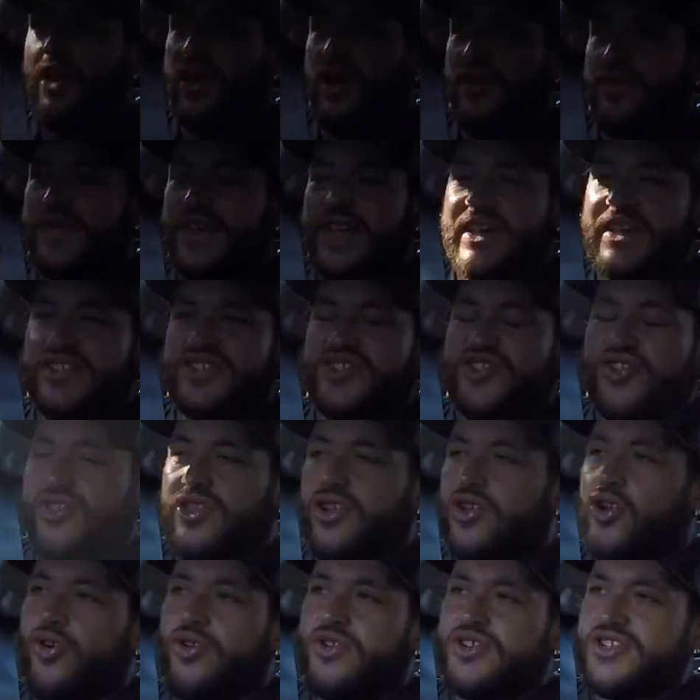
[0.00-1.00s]
I think it's got
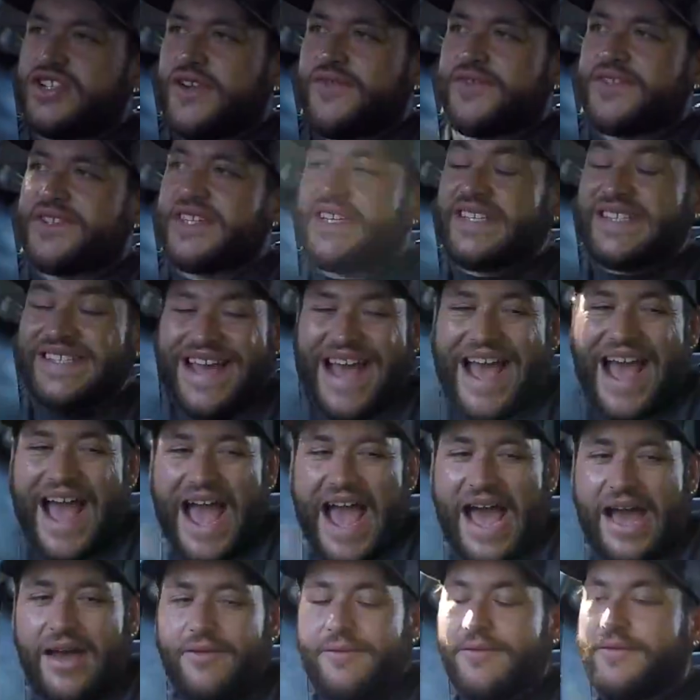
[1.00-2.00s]
the longevity to
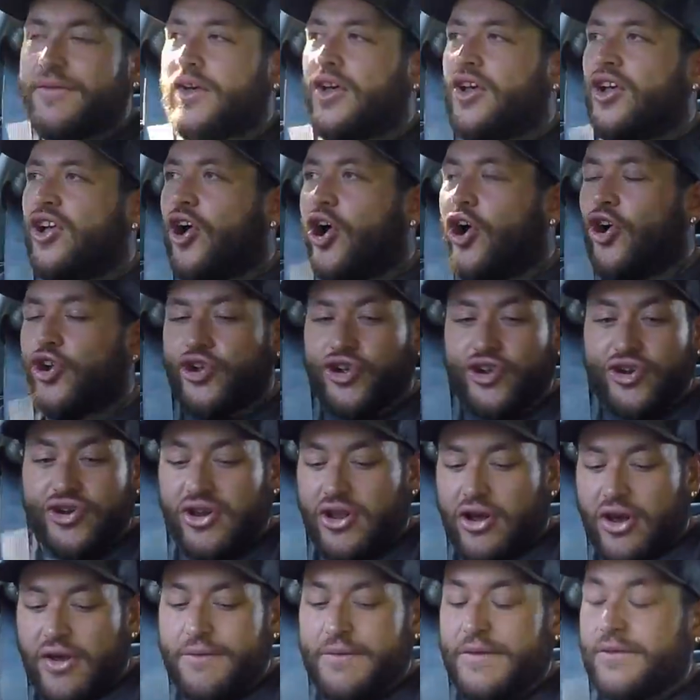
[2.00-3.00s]
have a good
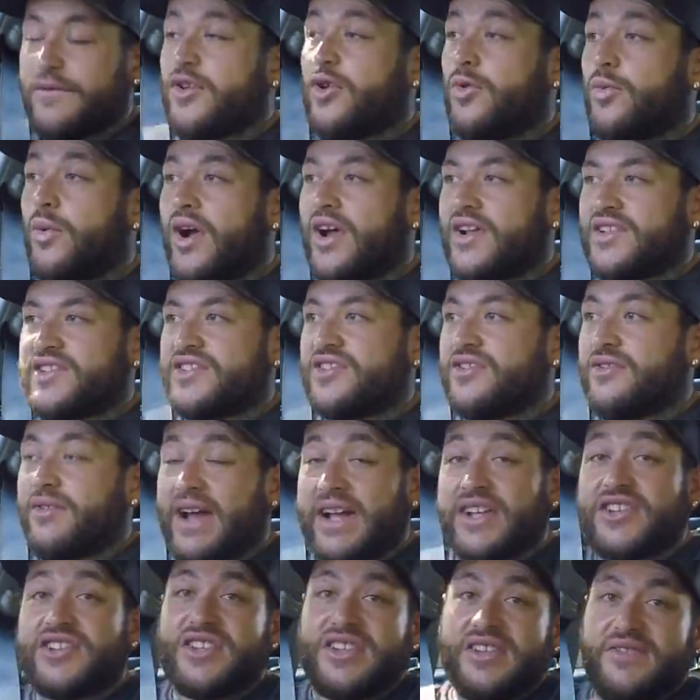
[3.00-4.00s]
life if you were to
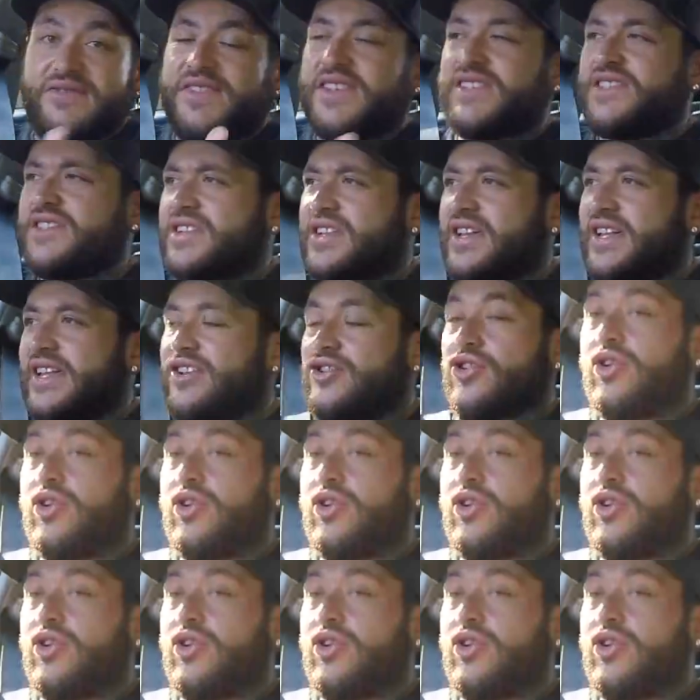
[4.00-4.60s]
actually physically,